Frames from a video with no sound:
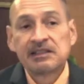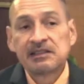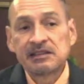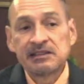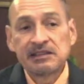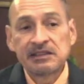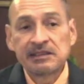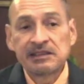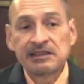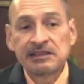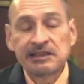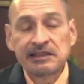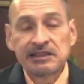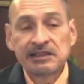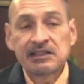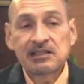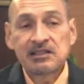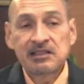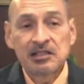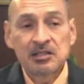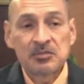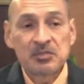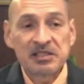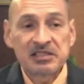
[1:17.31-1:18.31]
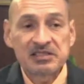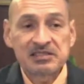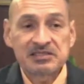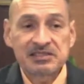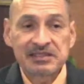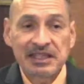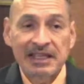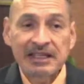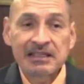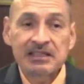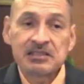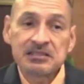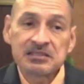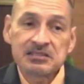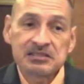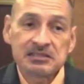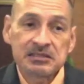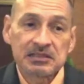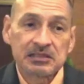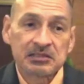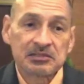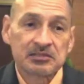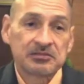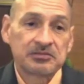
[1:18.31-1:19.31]
the economic
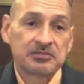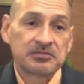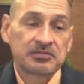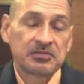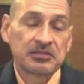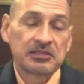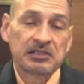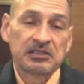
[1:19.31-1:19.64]
status of